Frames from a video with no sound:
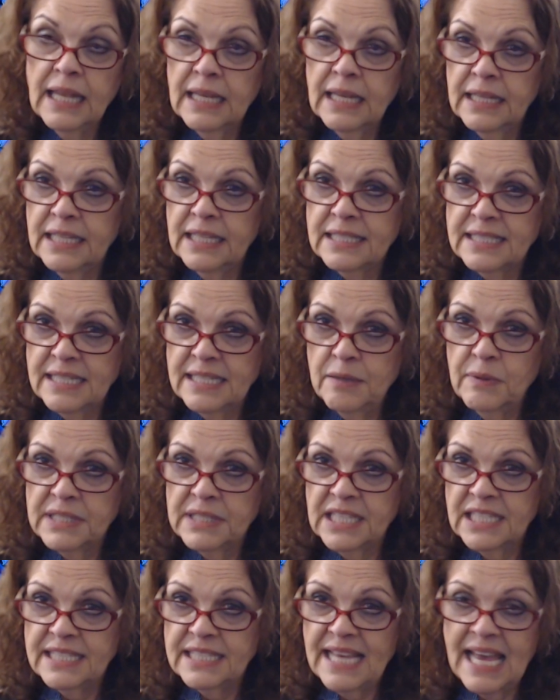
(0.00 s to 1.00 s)
Let's see what
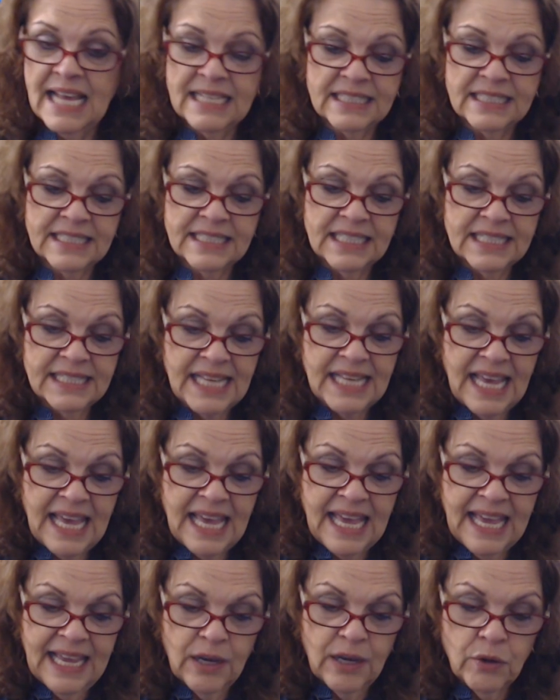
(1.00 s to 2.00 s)
this has to
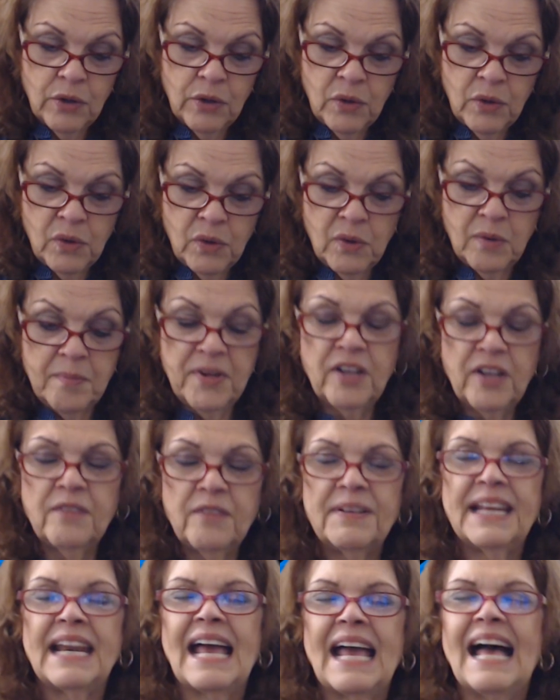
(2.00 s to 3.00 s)
say. Ooh,
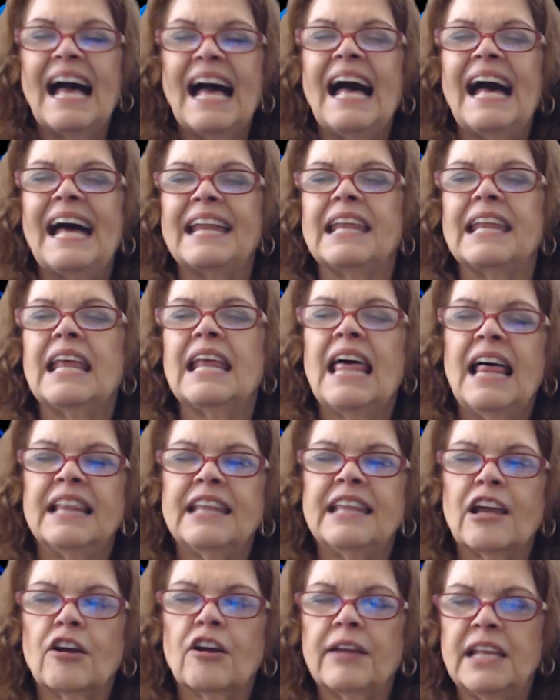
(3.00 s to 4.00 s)
moving on.
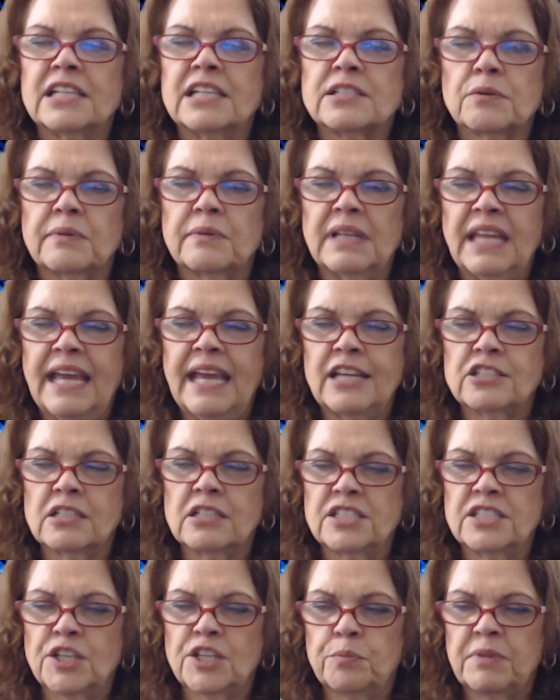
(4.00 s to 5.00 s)
There is a
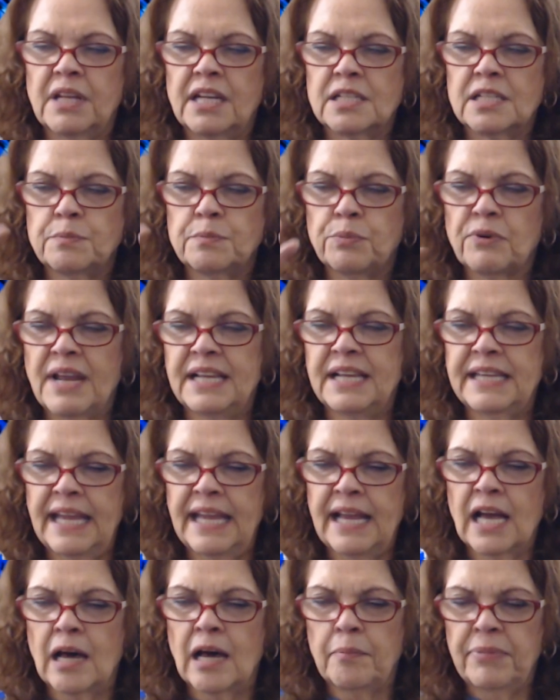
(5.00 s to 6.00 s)
relationship that is
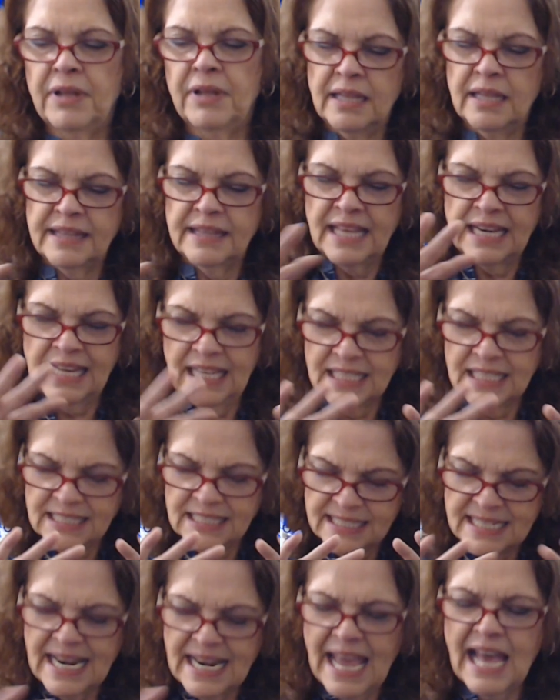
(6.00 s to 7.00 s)
breaking up. That is
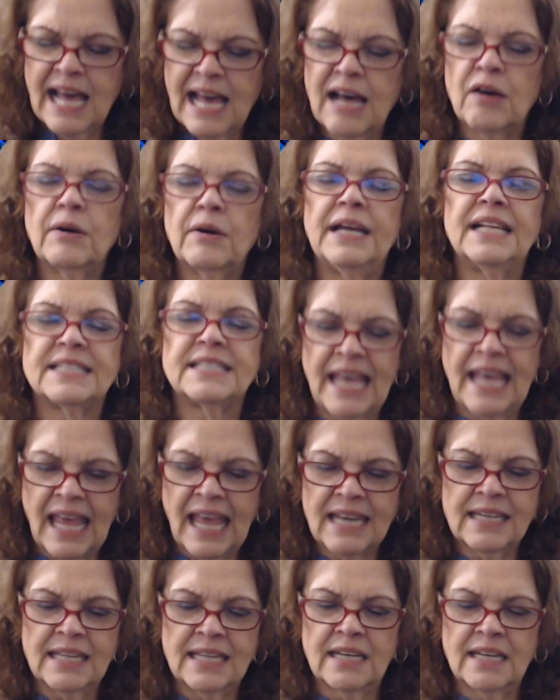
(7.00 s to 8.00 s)
now it's
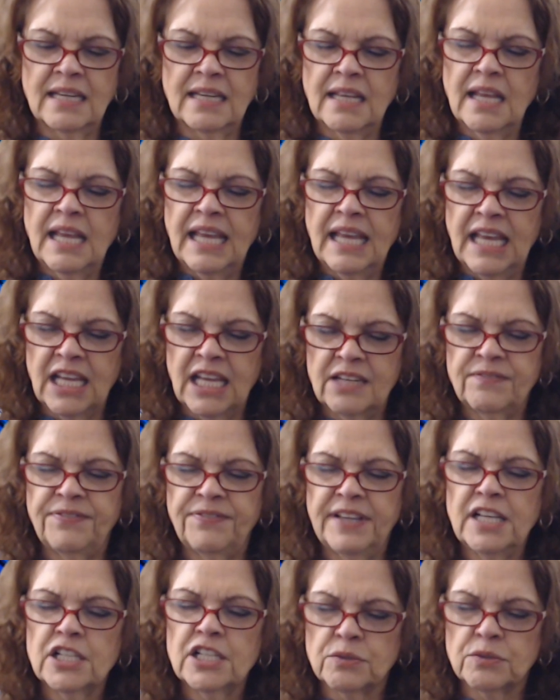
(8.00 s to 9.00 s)
ended. It
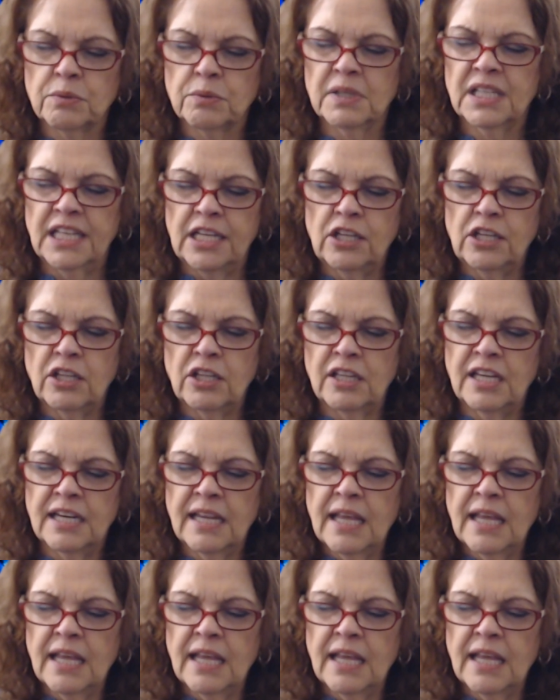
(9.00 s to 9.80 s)
feels really good.